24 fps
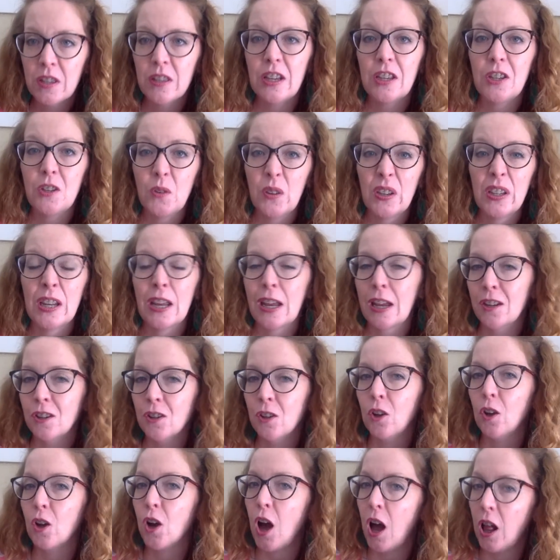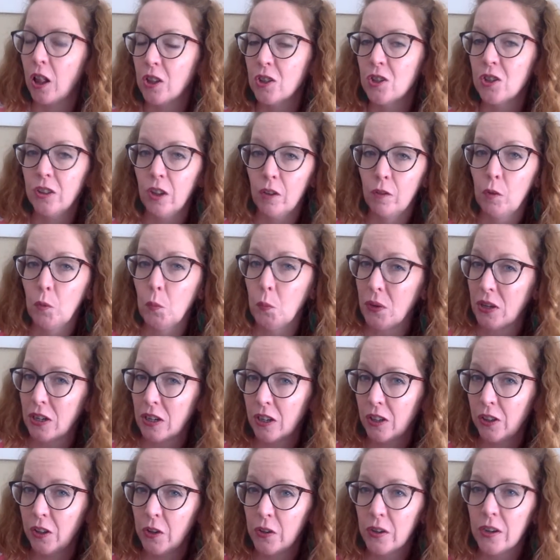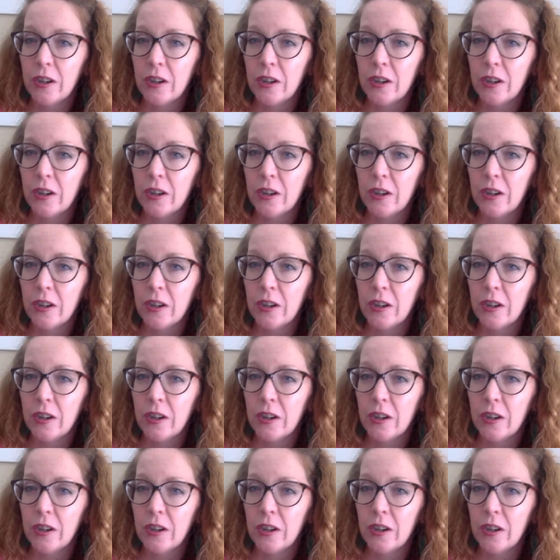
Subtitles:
that you can handle a college level reading load